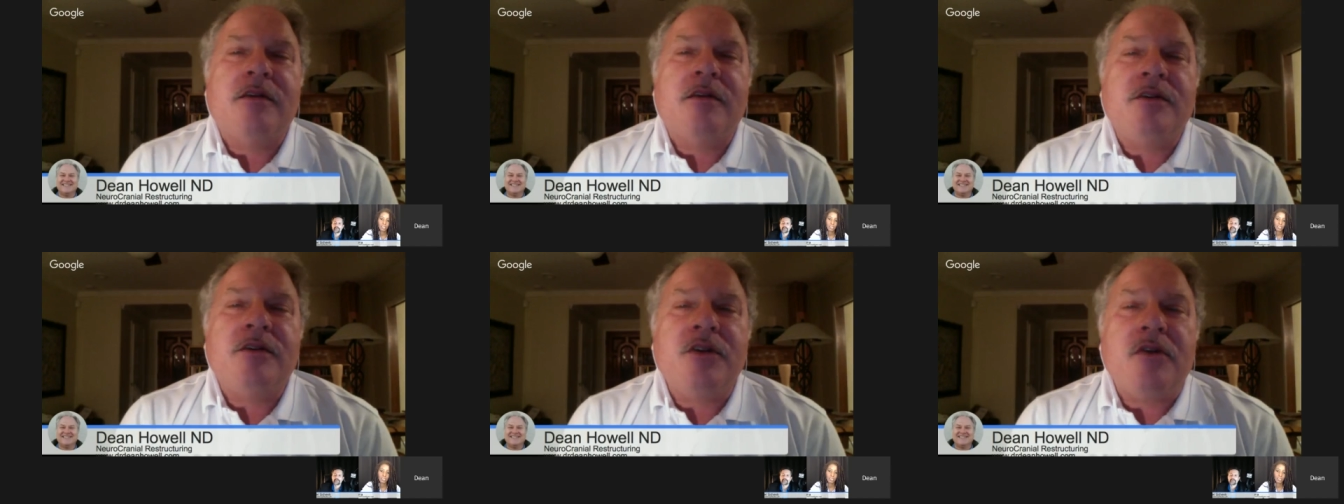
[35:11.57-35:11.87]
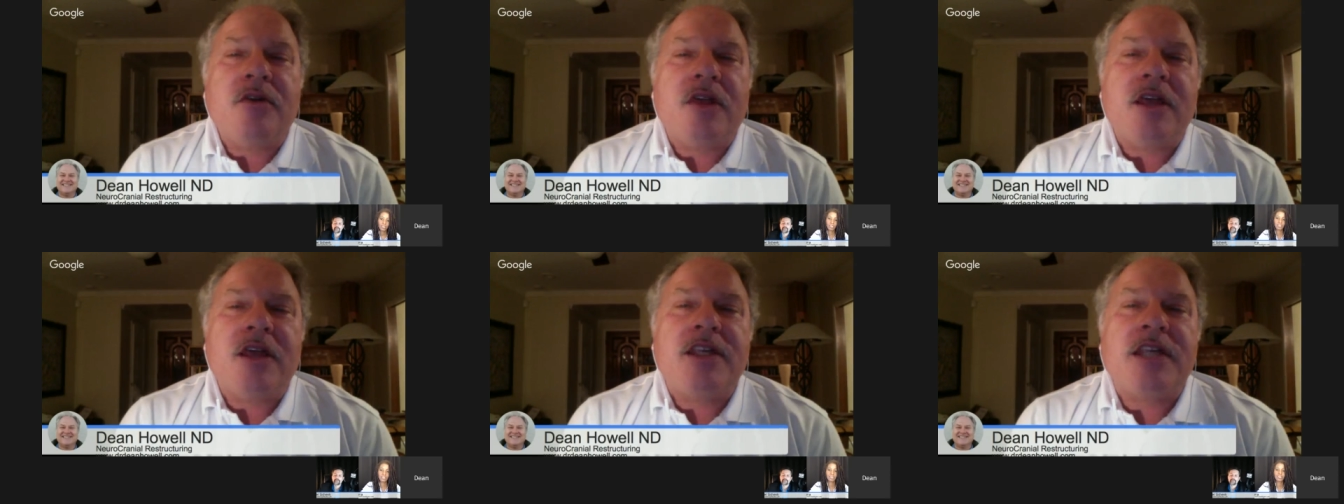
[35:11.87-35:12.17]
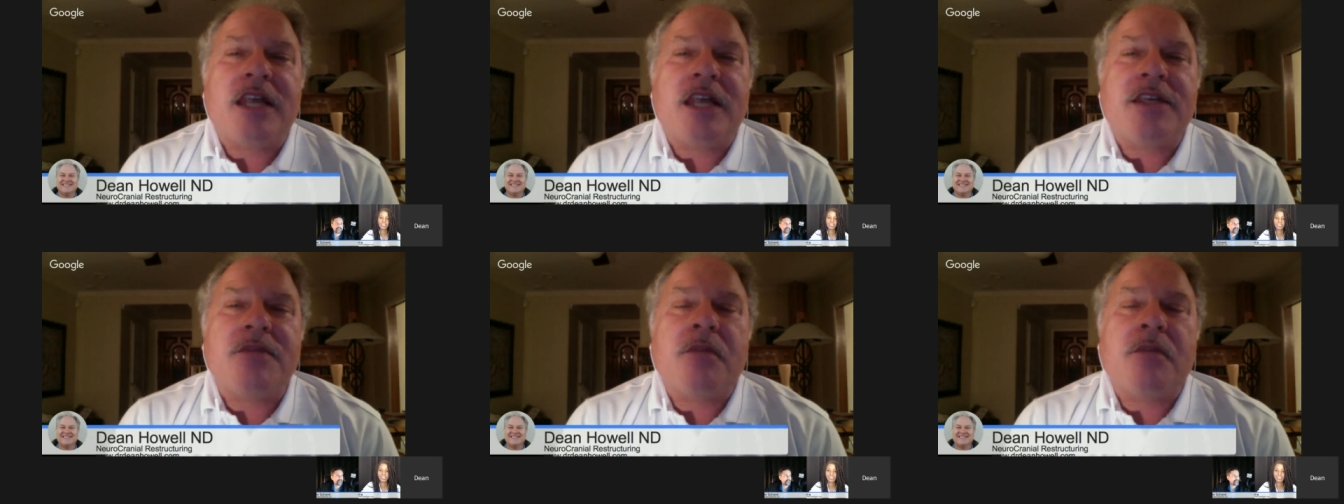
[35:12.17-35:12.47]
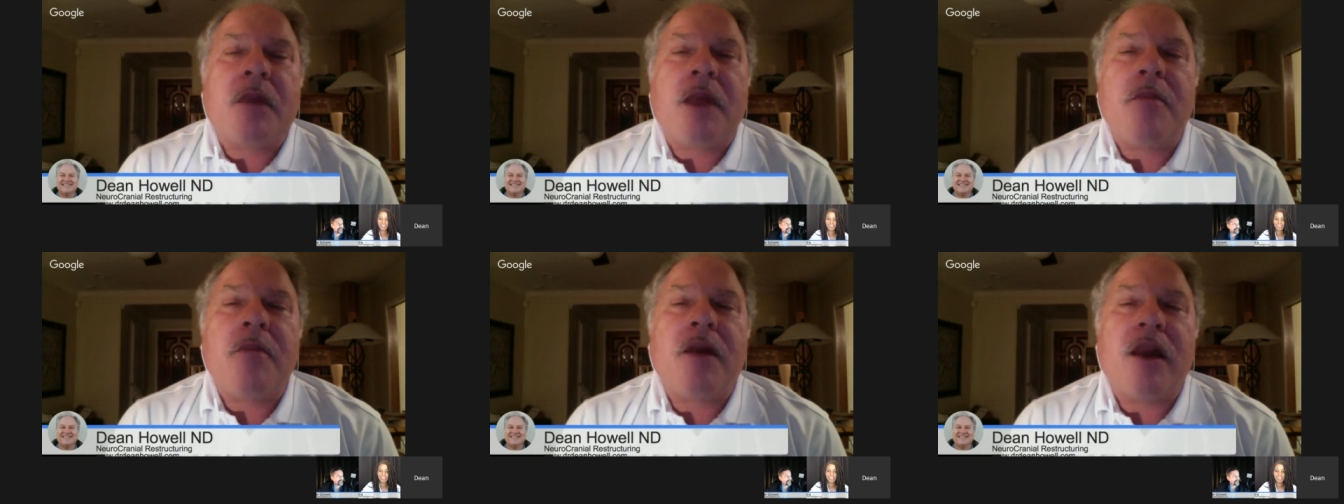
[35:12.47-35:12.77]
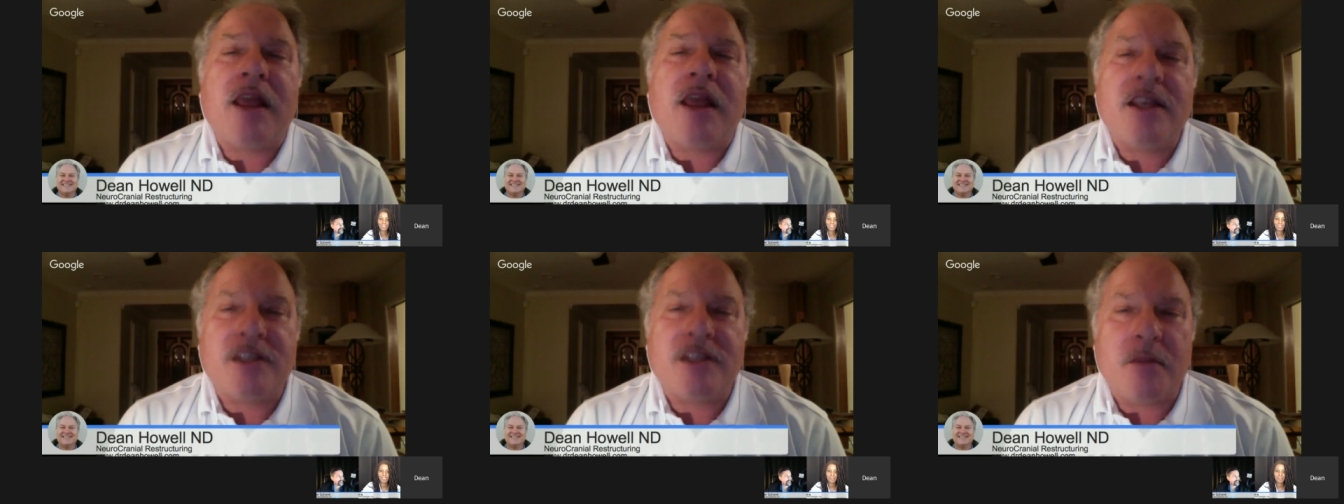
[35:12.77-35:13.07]
do this as
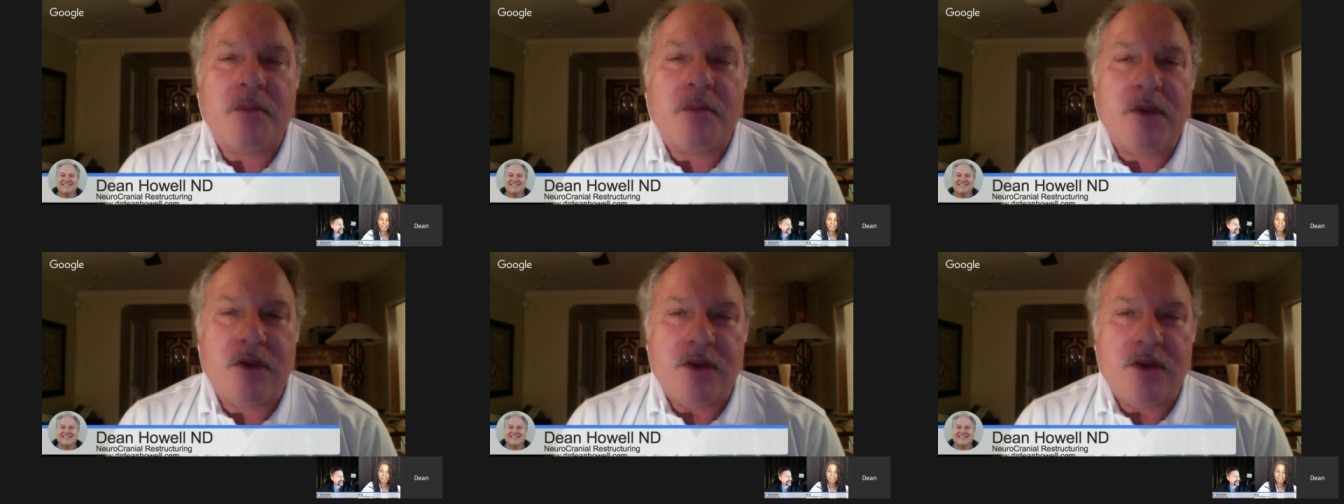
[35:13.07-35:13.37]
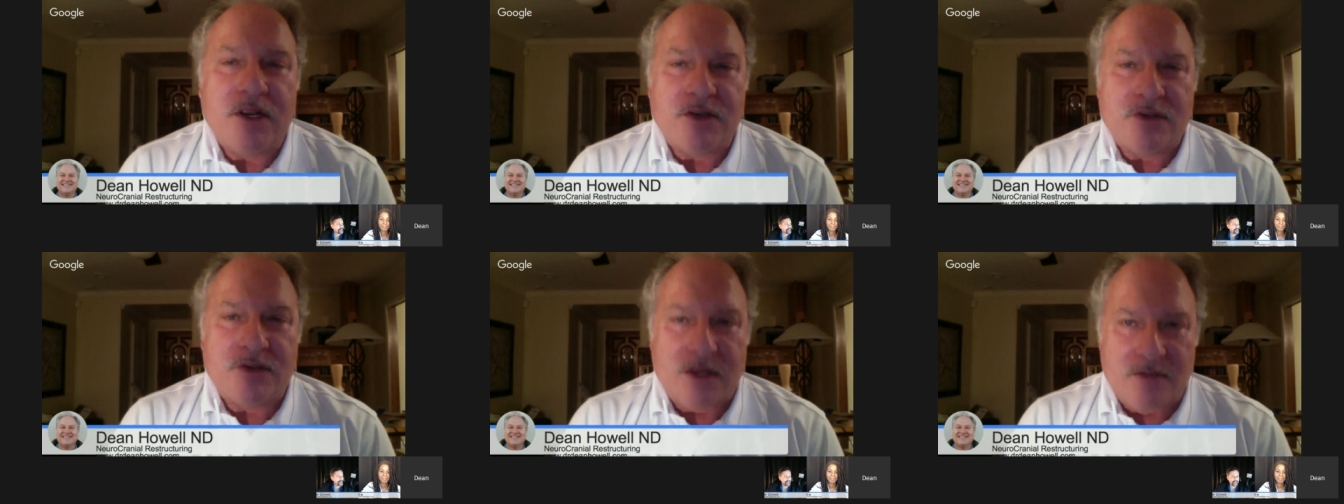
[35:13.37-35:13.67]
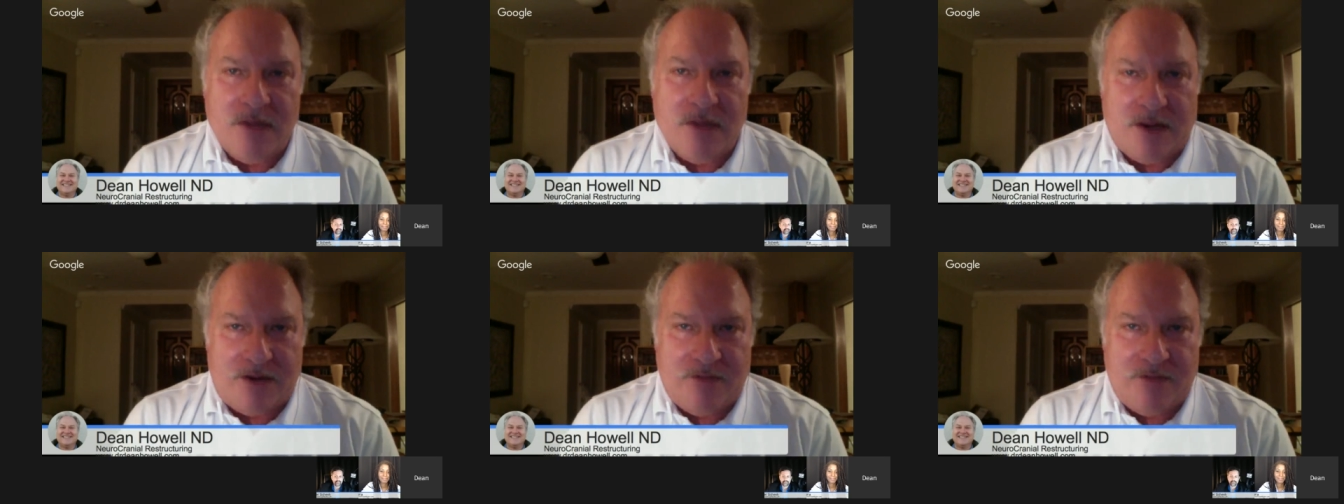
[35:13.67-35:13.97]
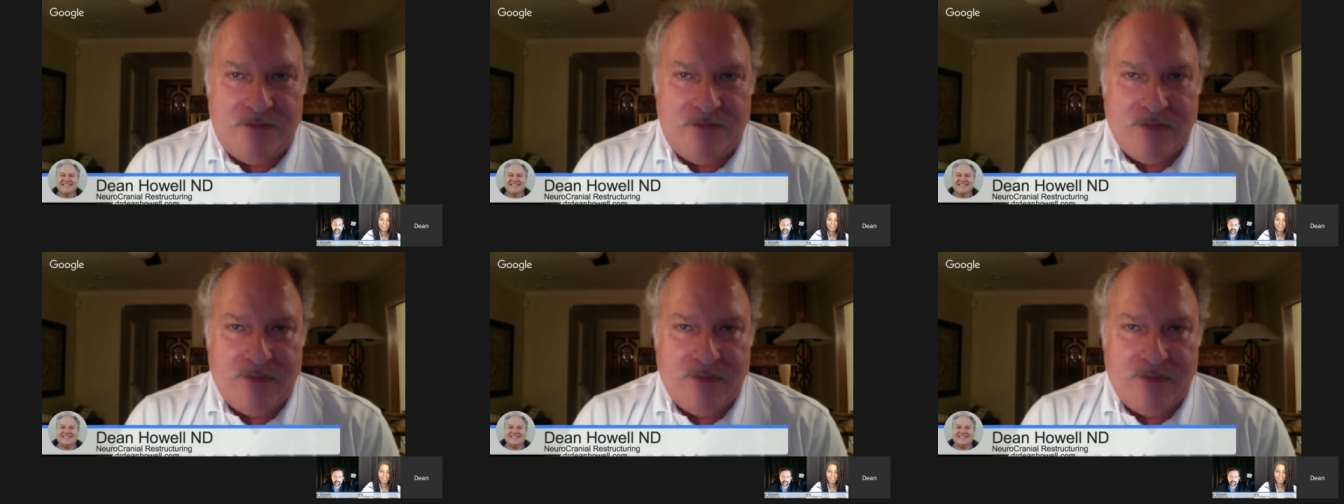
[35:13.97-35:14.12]
primarily as a beauty treatment,